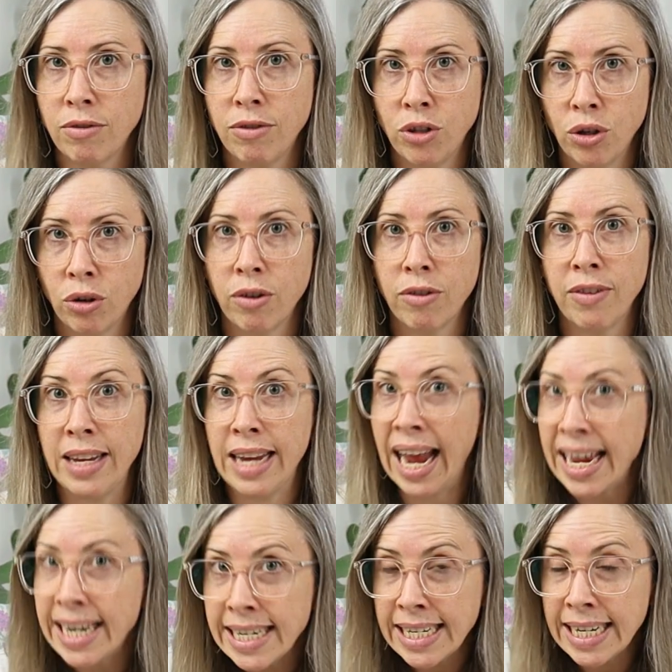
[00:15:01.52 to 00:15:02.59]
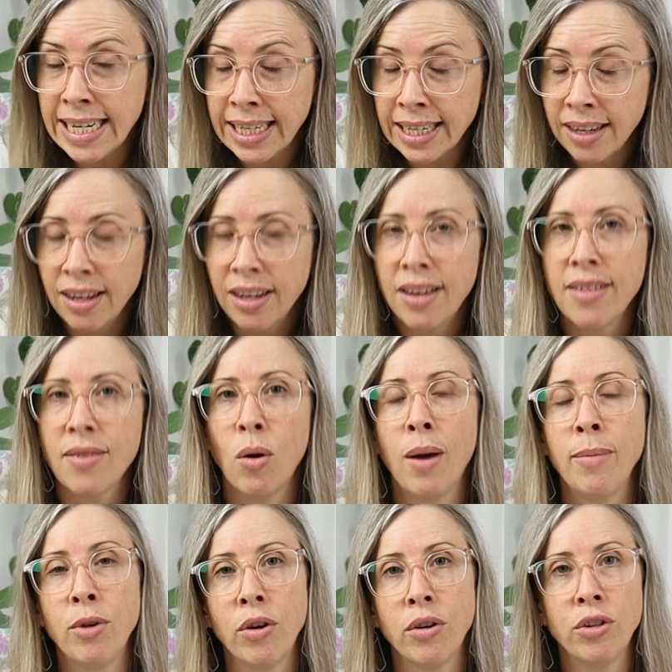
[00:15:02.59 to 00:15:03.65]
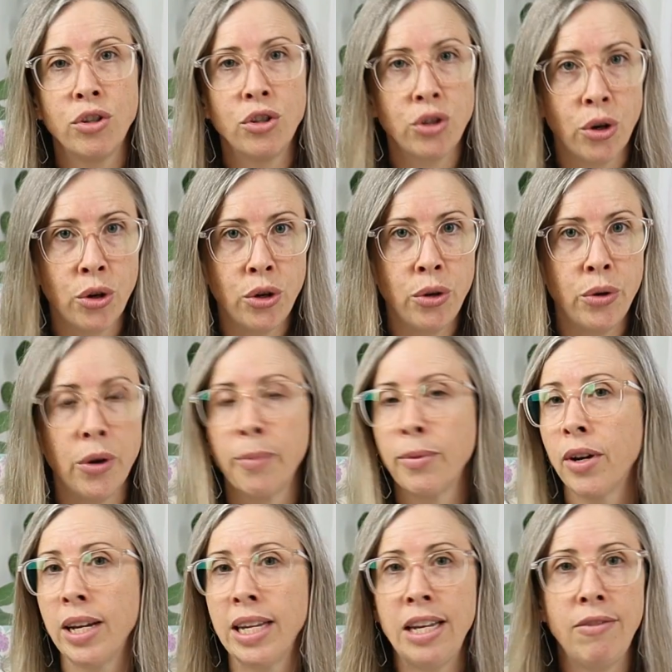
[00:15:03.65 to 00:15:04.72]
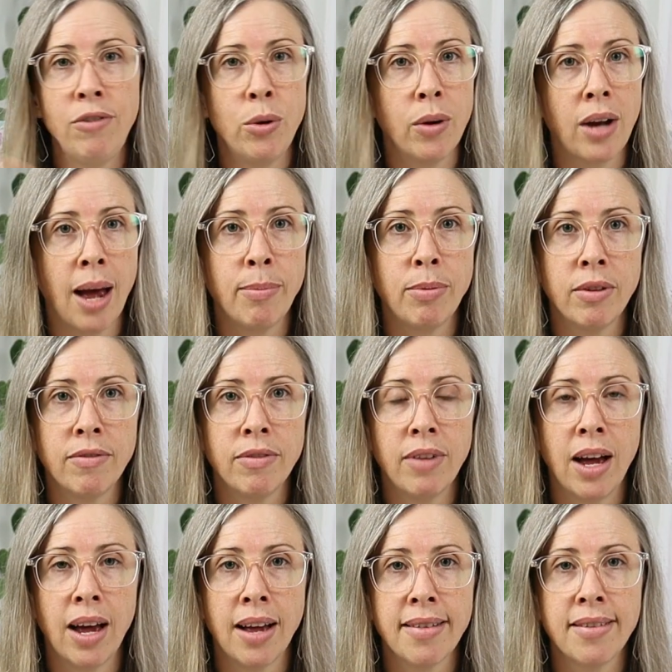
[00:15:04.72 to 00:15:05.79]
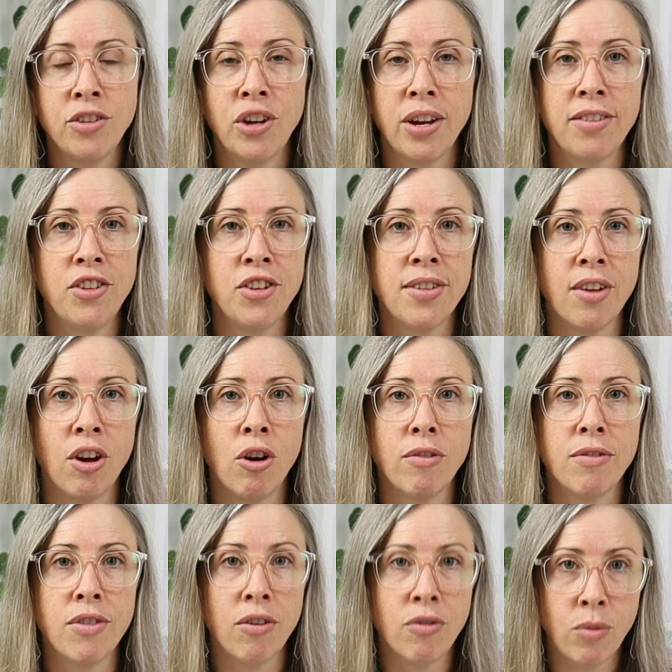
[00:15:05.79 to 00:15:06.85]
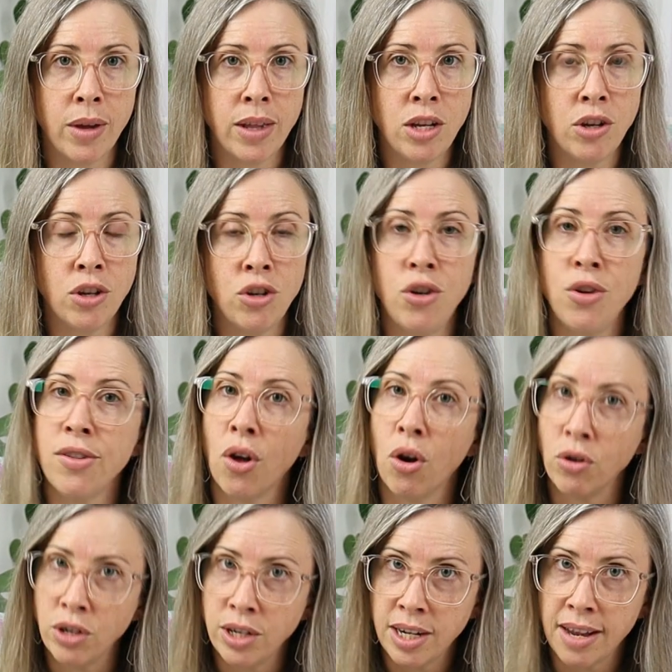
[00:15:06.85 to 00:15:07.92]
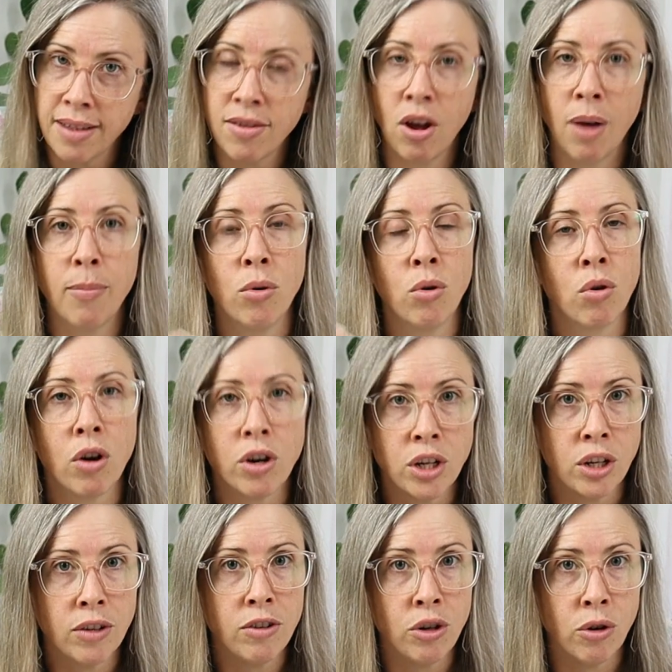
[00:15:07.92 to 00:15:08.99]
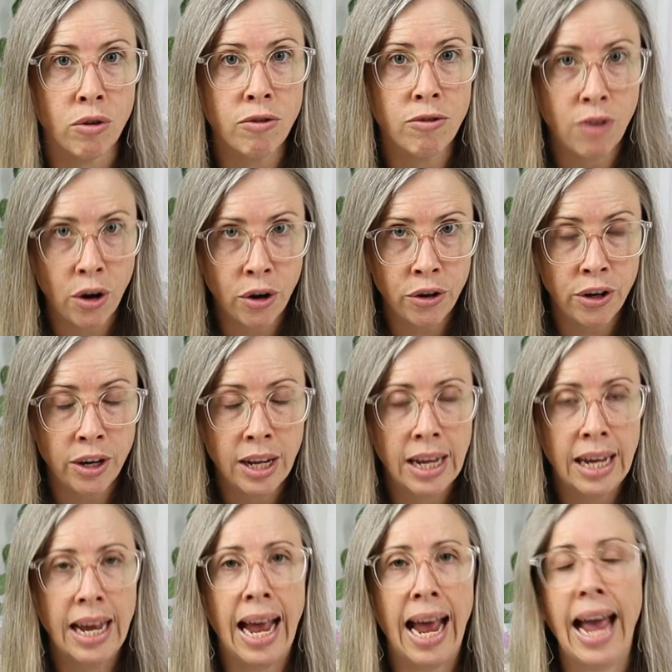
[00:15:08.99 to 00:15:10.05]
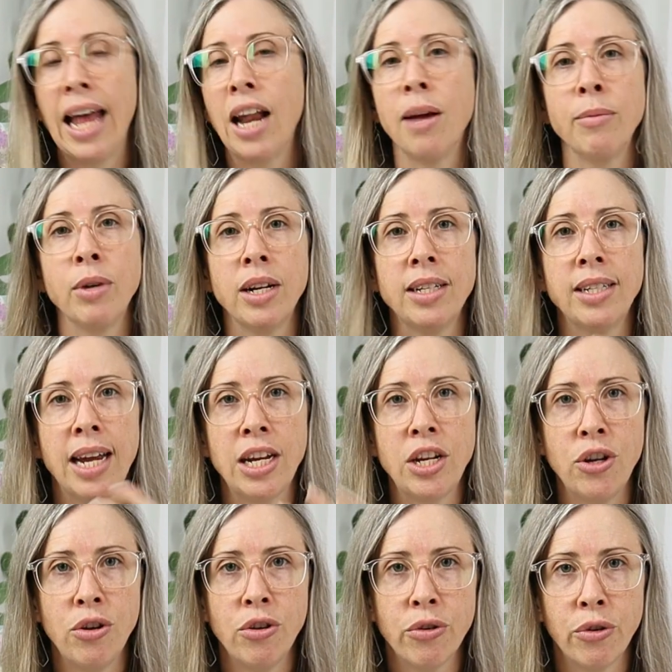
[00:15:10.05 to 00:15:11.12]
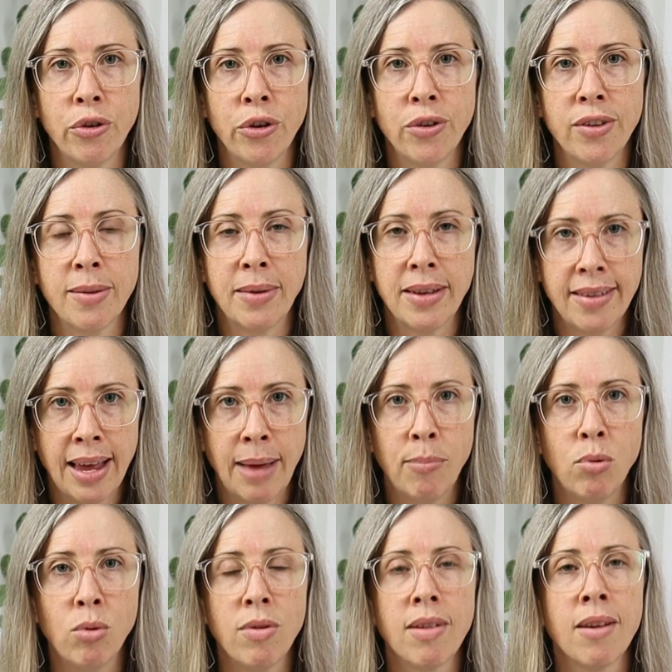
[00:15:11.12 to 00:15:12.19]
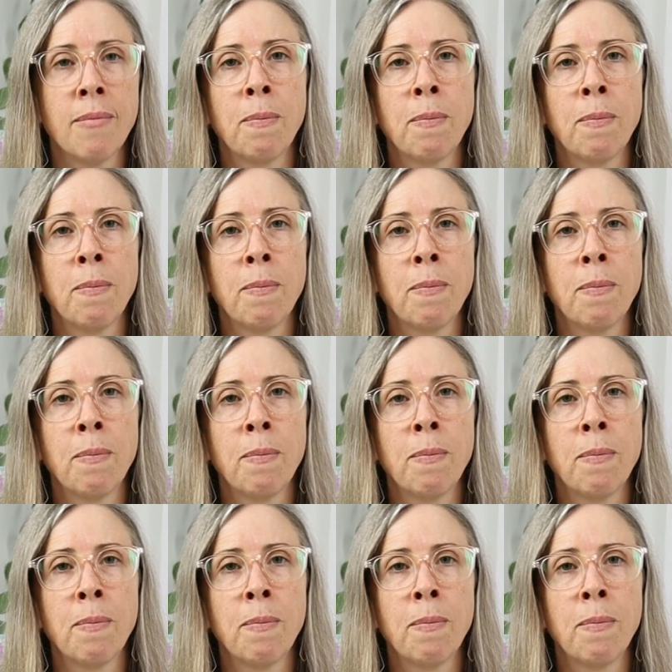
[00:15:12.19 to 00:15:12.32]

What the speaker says: photography editing. So I'm going to show you, I'm going to give you a couple of suggestions of software that you can use on your desktop or on your phone. And I'm going to take you through some examples